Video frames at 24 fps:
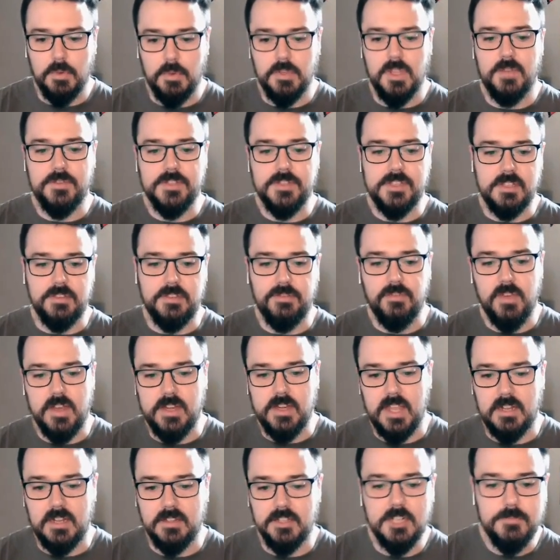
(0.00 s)
We'd love to see
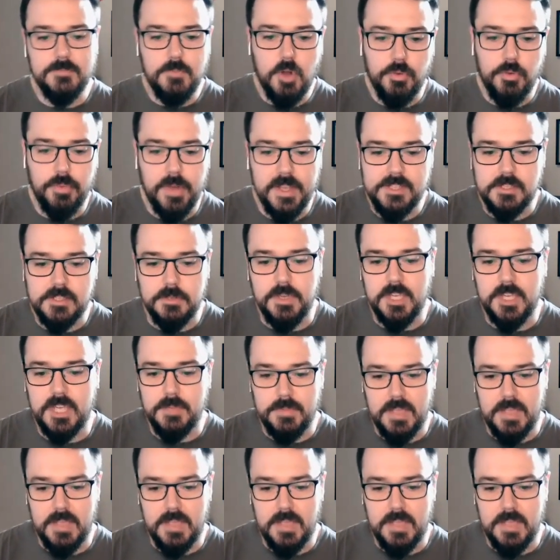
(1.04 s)
Fred get a little more rest so he